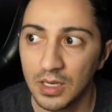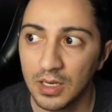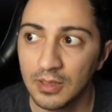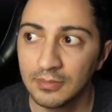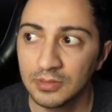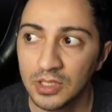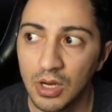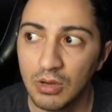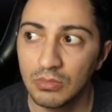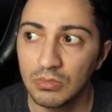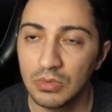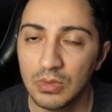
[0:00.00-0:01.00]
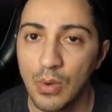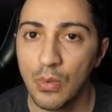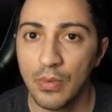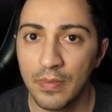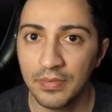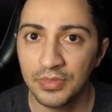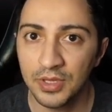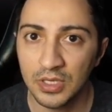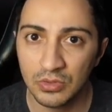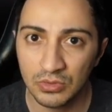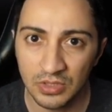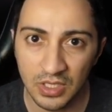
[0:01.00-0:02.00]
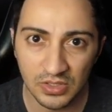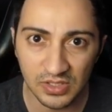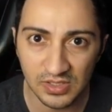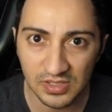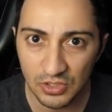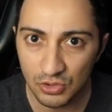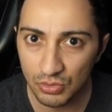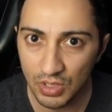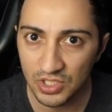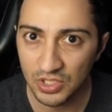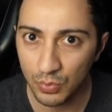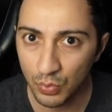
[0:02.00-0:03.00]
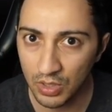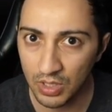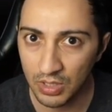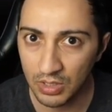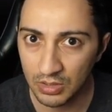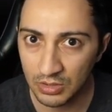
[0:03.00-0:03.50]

there's a situation where